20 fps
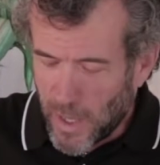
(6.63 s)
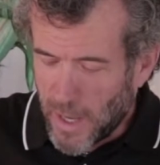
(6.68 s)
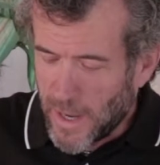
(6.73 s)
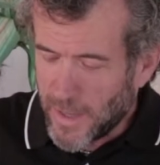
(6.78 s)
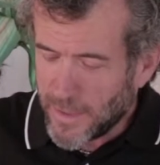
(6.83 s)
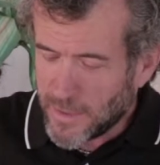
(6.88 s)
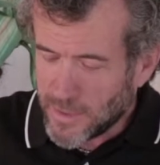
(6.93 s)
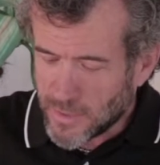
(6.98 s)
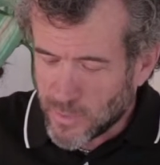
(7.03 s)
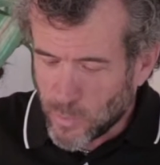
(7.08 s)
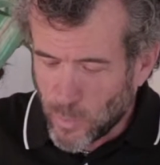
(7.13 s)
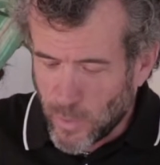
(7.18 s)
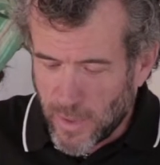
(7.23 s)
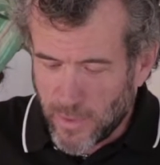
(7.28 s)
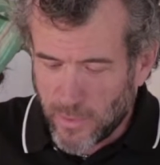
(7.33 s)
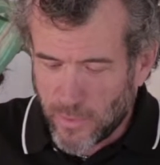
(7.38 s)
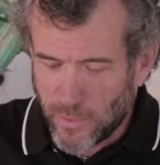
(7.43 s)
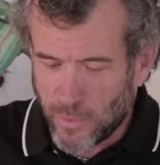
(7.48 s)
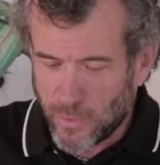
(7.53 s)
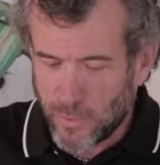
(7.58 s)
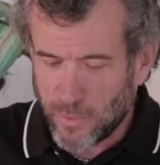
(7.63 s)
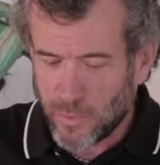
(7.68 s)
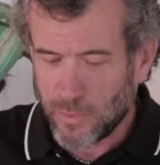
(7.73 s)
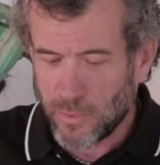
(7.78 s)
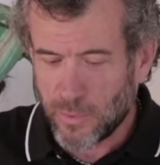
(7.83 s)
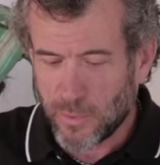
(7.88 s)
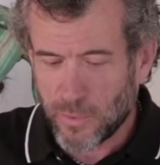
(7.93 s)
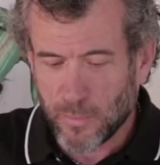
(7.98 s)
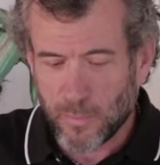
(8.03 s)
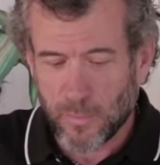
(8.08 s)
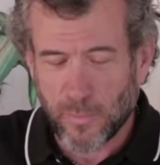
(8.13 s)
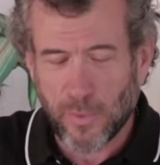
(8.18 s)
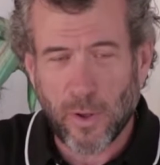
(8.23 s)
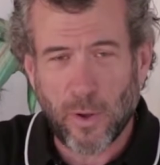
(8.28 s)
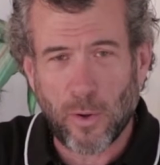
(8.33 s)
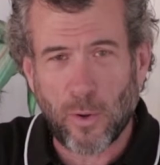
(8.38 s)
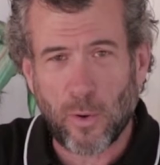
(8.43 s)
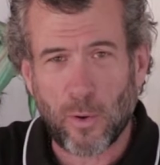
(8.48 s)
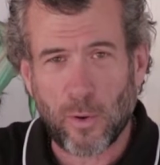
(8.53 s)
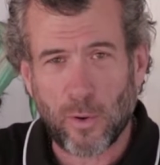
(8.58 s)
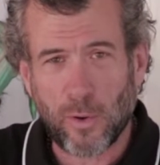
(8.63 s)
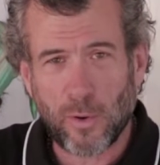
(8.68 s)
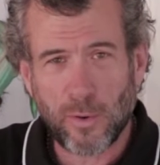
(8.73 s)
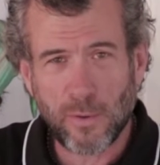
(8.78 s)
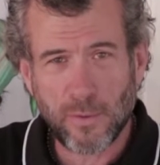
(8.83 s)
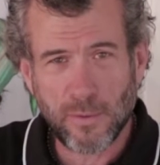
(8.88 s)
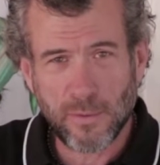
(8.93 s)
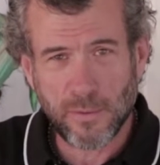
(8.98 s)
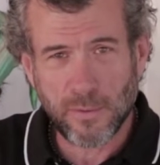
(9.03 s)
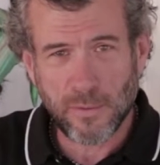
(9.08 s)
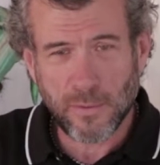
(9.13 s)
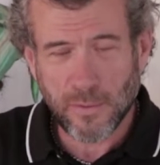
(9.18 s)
I just went through the whole